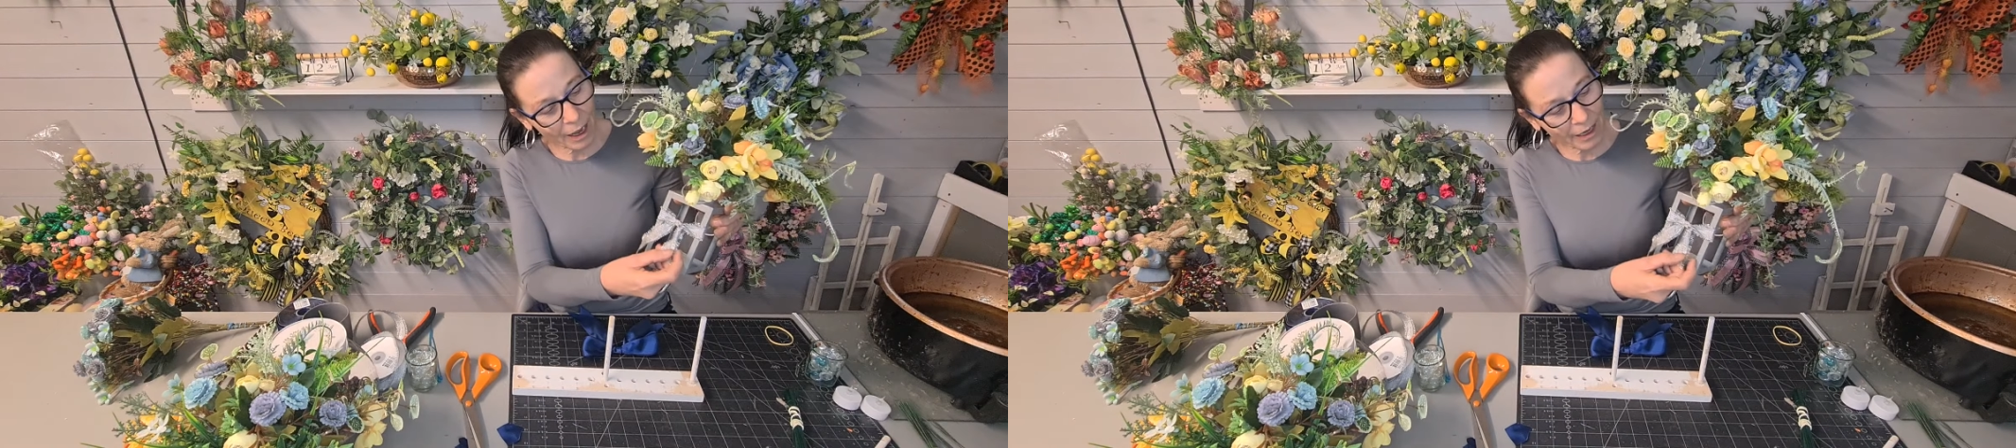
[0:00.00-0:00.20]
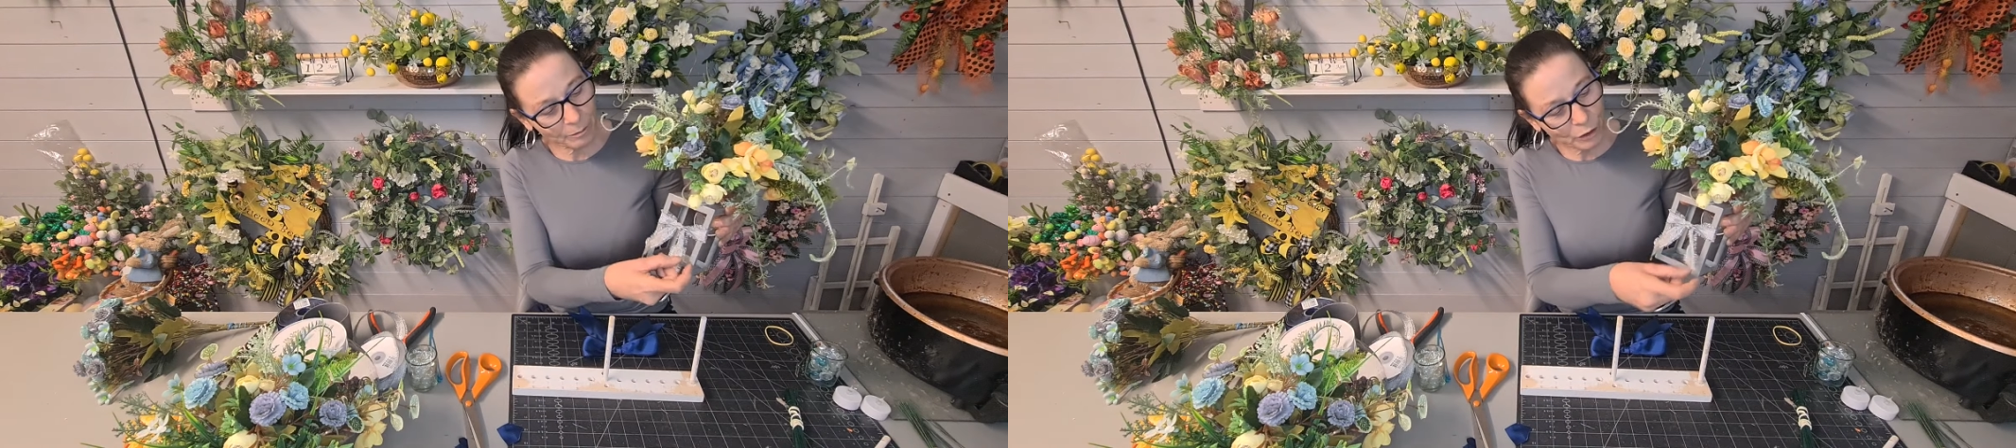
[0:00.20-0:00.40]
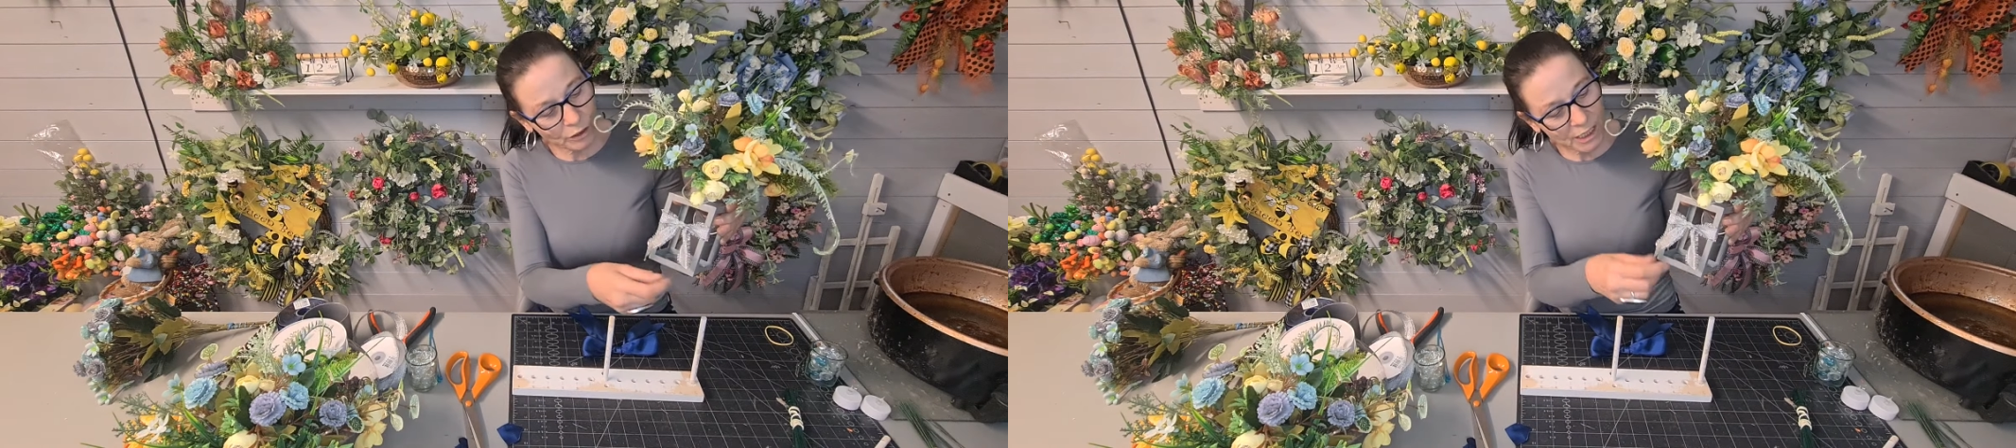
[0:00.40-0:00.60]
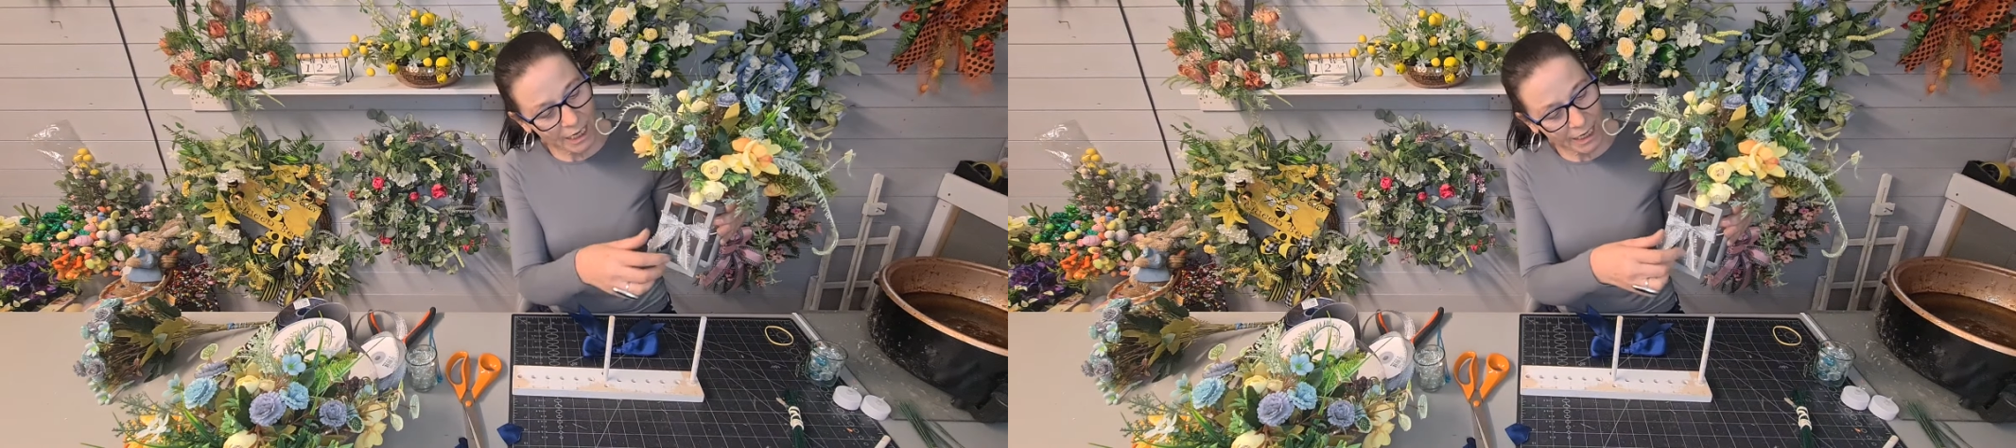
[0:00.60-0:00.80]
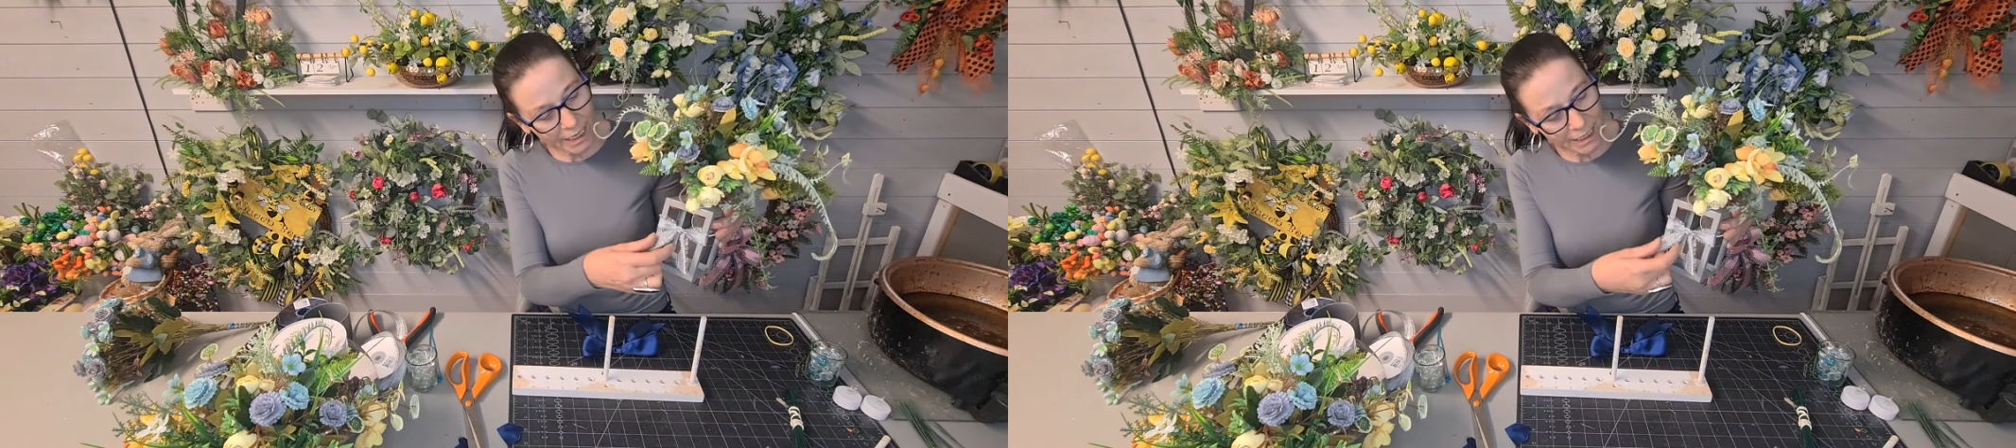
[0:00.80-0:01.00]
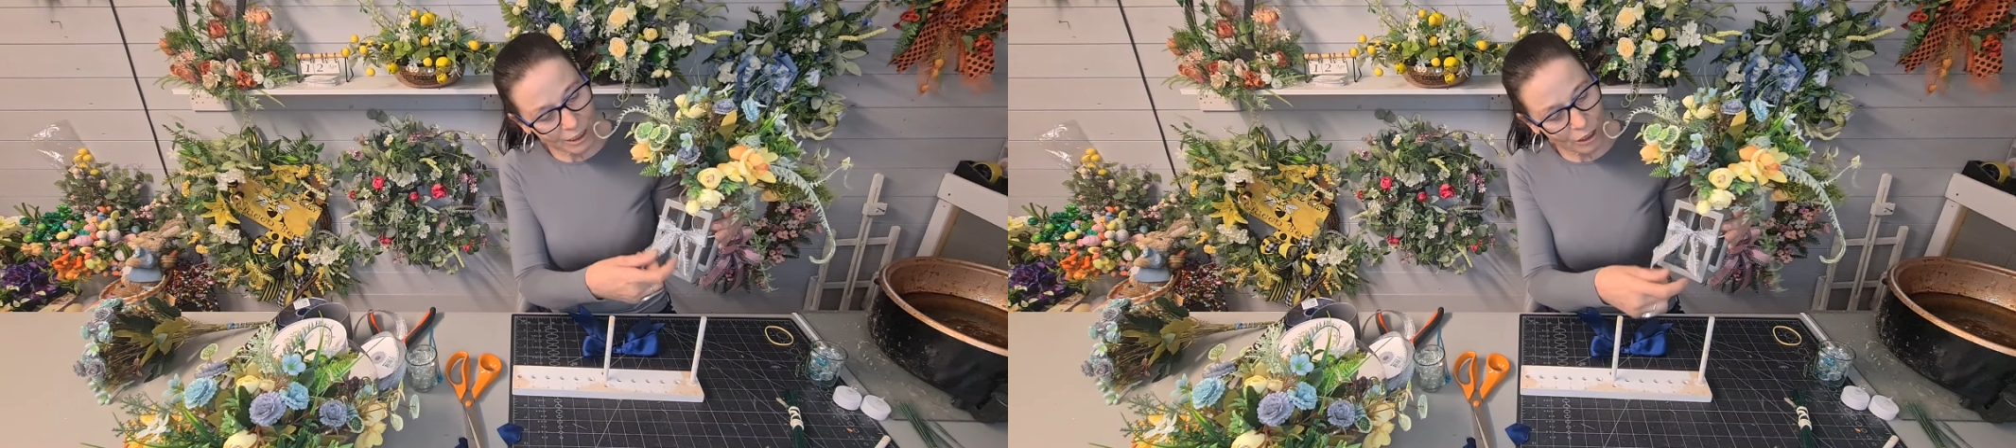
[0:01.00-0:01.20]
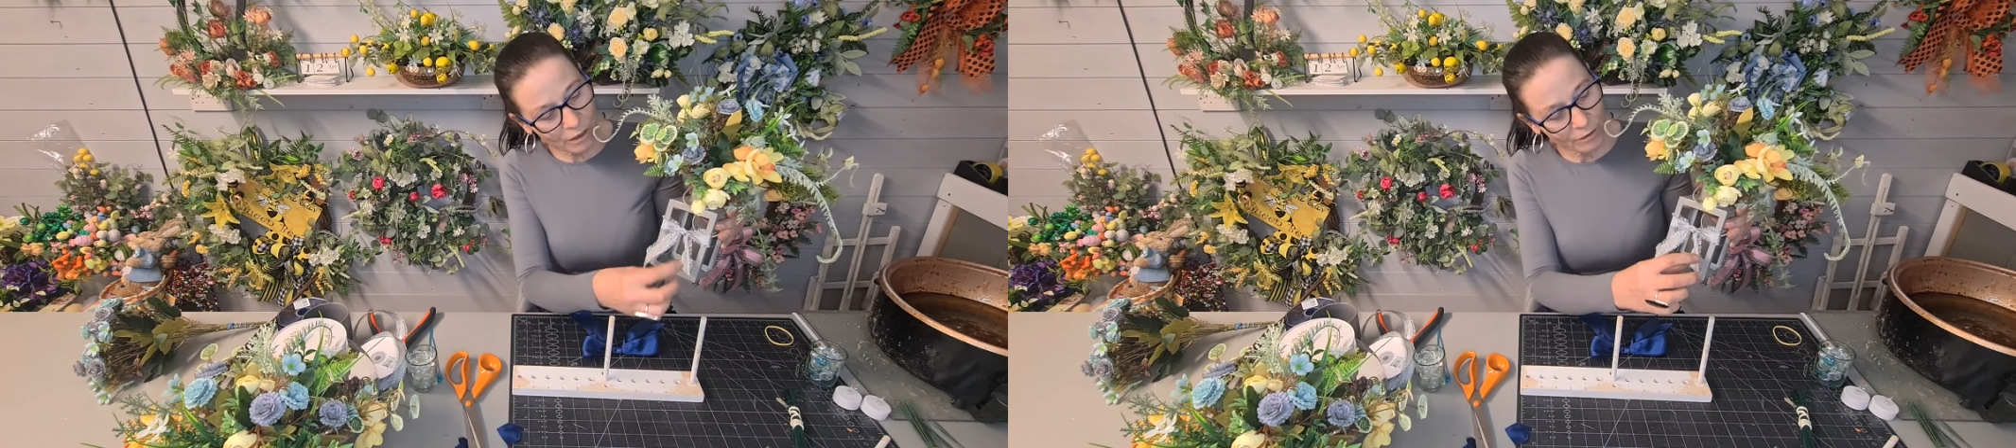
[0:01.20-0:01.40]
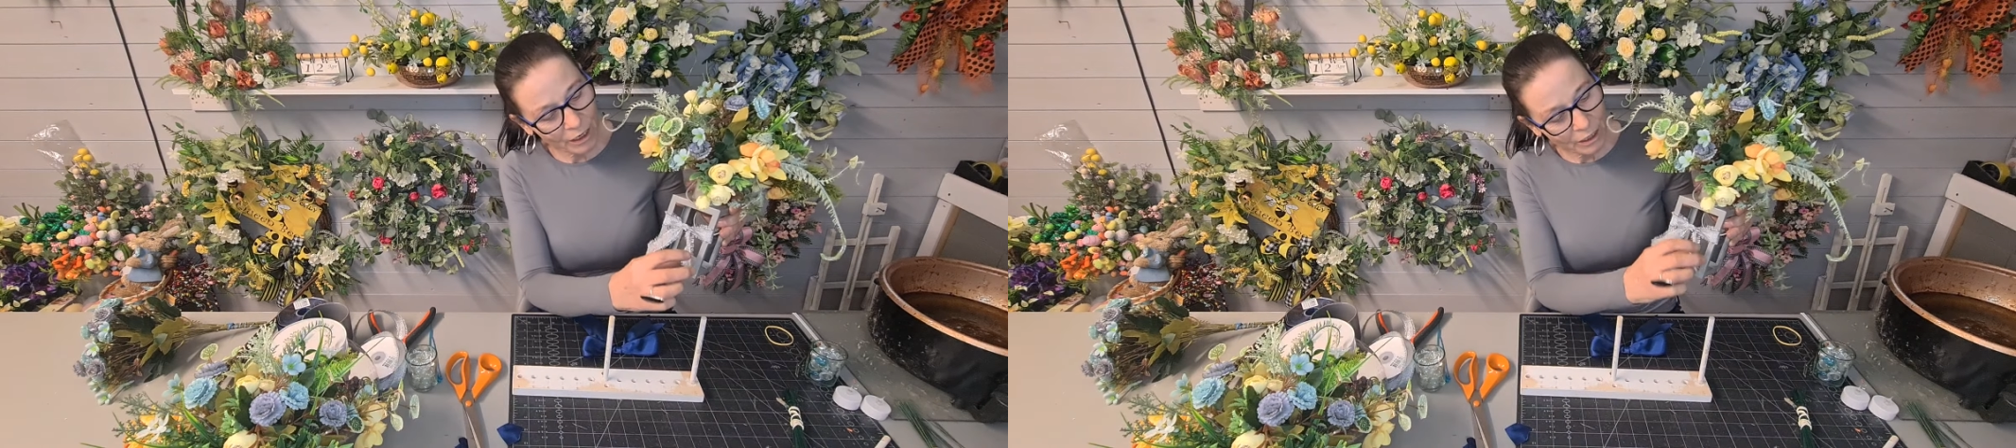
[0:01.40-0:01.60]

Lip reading: I am not taking it off.